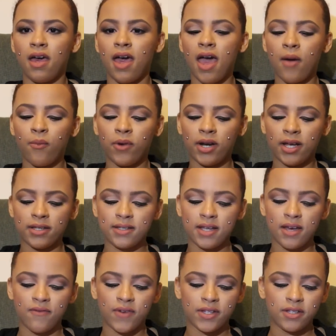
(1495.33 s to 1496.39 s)
And when I
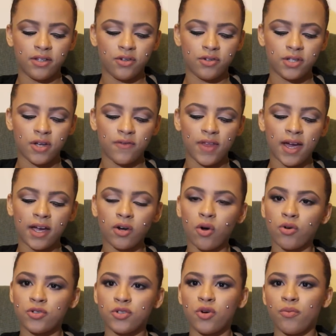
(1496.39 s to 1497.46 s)
say invest in yourself, that can
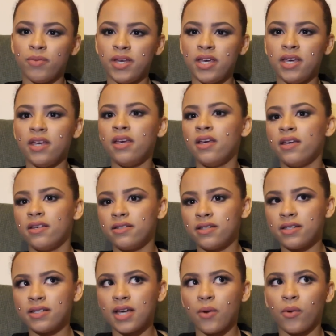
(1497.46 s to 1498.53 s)
also be,
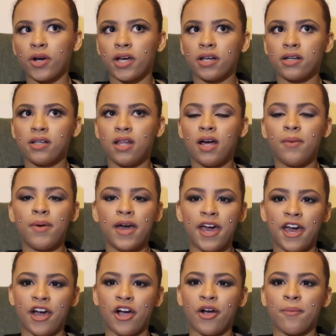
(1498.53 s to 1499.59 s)
since I work at a club,
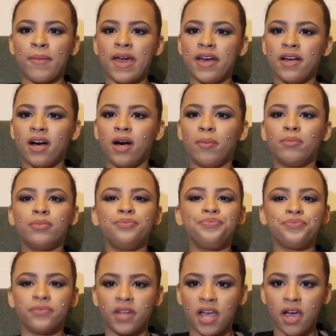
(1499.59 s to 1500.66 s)
hair, makeup,
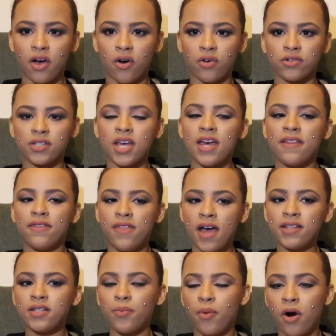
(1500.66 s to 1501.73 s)
nails,
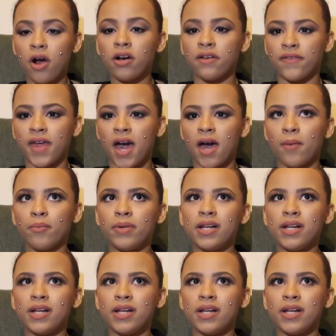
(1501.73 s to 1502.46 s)
that's a part of that.